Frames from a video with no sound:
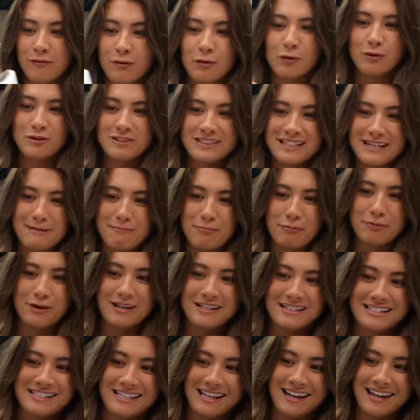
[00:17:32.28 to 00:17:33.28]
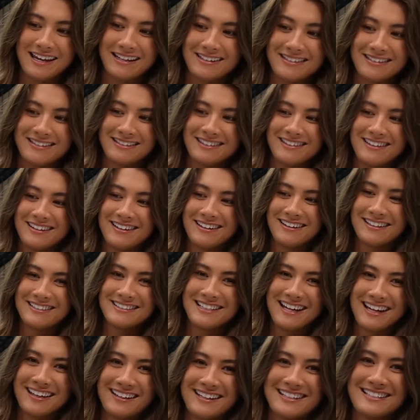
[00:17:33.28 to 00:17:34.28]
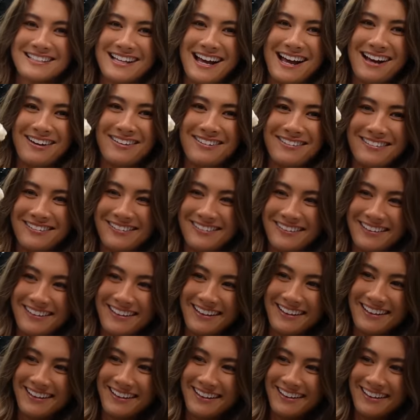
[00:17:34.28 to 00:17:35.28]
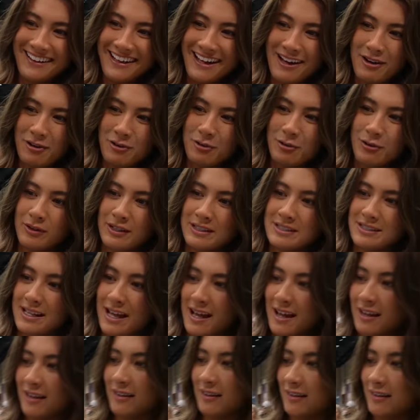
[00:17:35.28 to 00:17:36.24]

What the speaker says: 4D printed. Check this out. How cool is that?